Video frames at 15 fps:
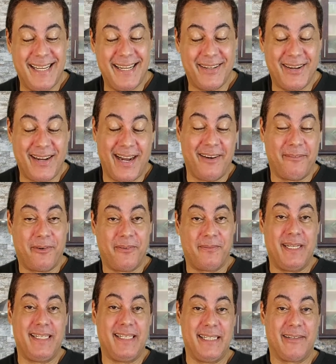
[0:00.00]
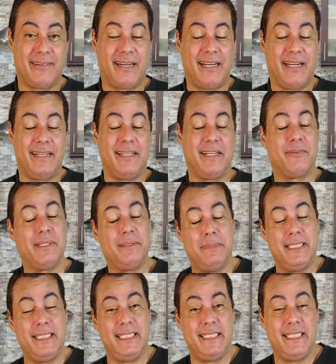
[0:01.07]
thank you guys for being here again here with
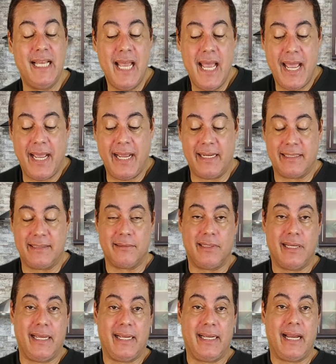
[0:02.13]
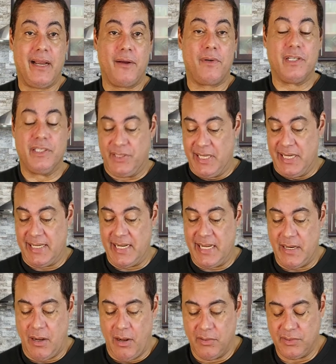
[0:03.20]
me. And today guys we're
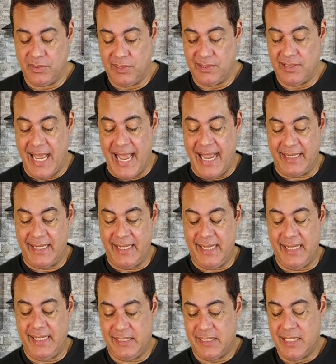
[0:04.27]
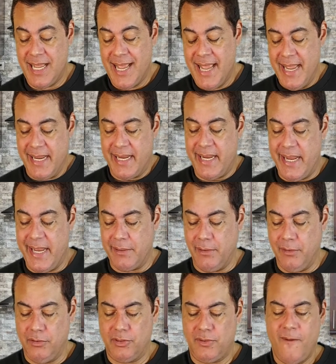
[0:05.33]
checking on the Takis
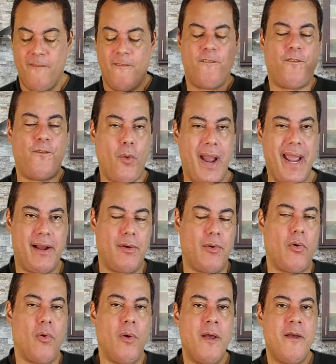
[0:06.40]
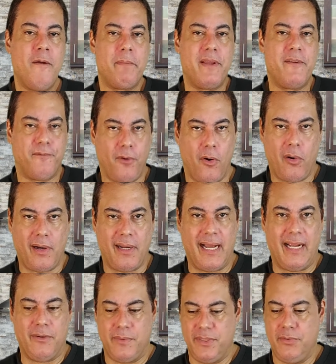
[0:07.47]
Kettlez Fuego. Before
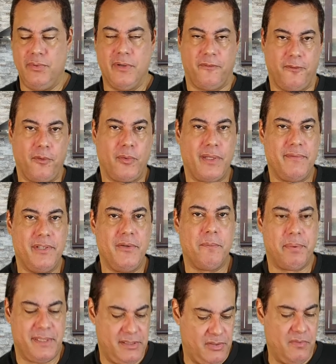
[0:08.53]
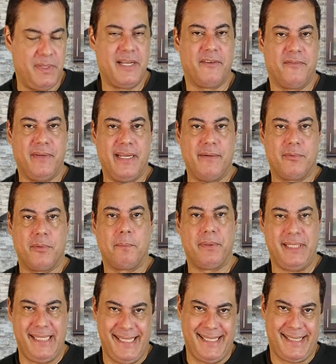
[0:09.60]
guys we do the full review, please do me a favor.
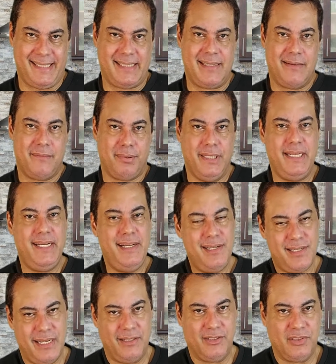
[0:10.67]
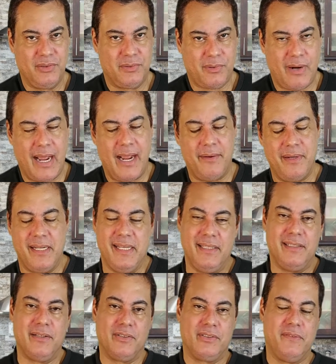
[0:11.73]
Please, please and subscribe and
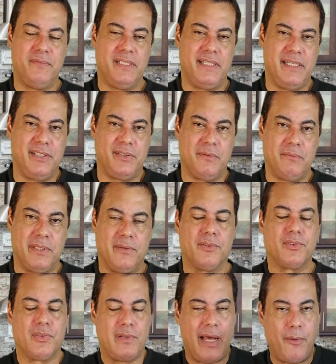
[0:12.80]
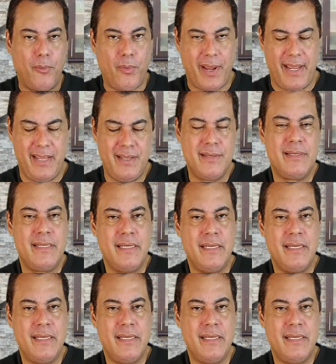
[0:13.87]
hit the notification bell so that way